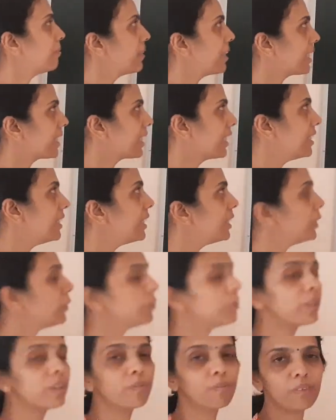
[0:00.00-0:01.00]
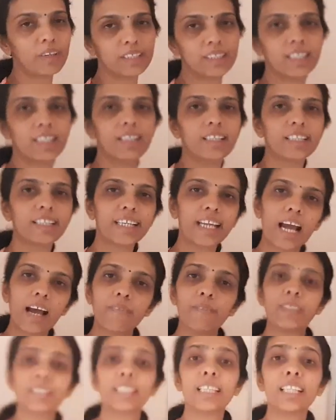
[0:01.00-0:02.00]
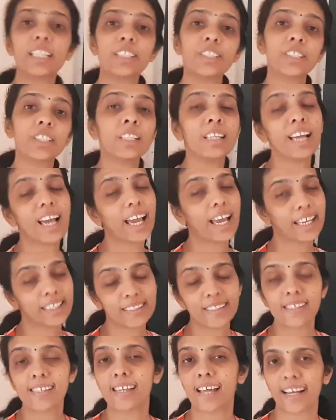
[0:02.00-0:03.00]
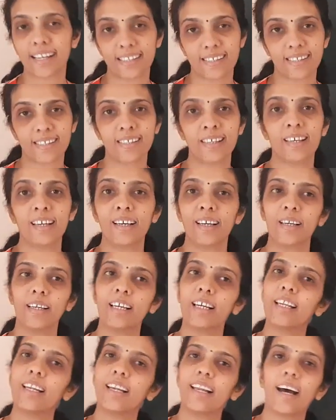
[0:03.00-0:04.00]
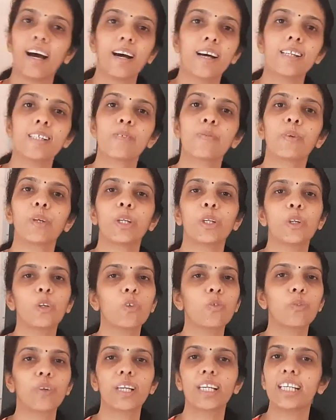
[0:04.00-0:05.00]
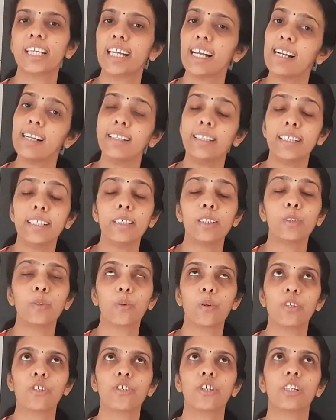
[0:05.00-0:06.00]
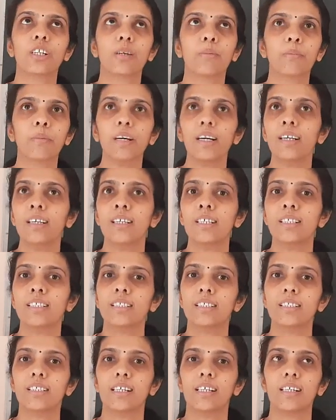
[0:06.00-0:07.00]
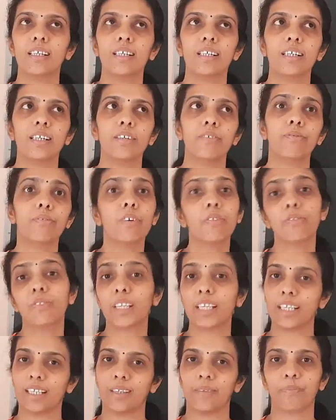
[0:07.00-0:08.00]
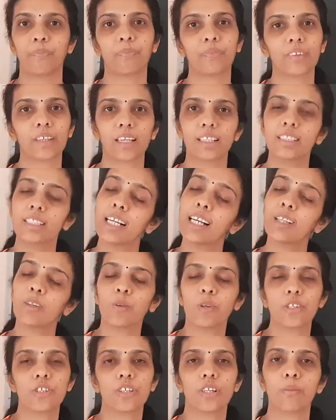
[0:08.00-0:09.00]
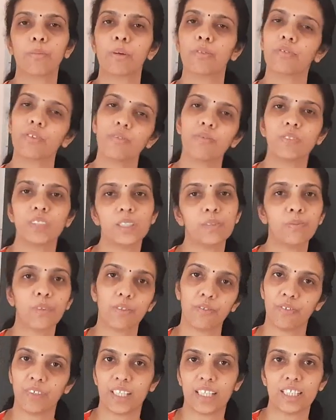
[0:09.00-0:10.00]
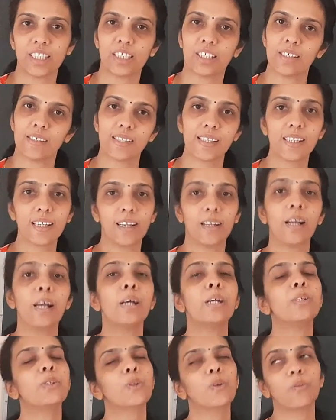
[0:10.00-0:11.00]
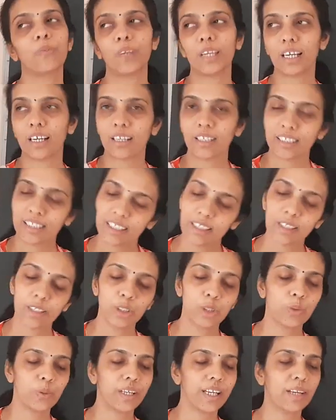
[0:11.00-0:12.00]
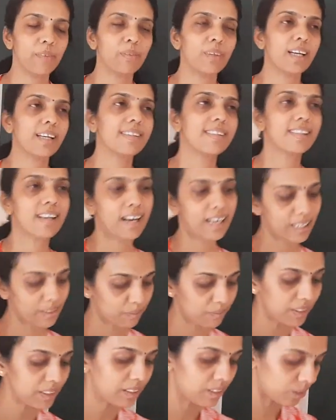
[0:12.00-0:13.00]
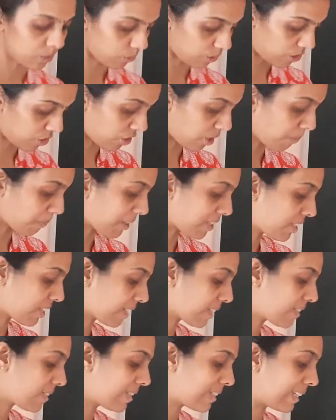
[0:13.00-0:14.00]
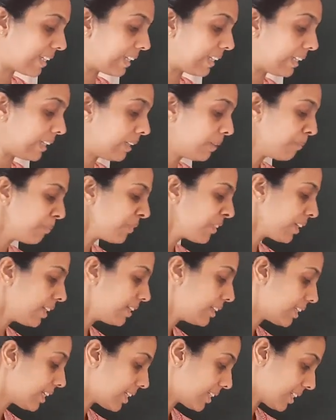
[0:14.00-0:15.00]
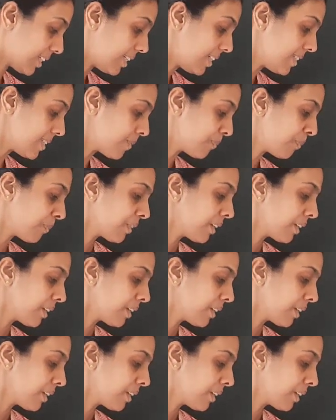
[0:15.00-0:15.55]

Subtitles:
we are continuing with our gravitation exercise. In last video, we did question number 15. Till question number 15, we finished, isn't it? So we are here today, we are starting with question number 16, that is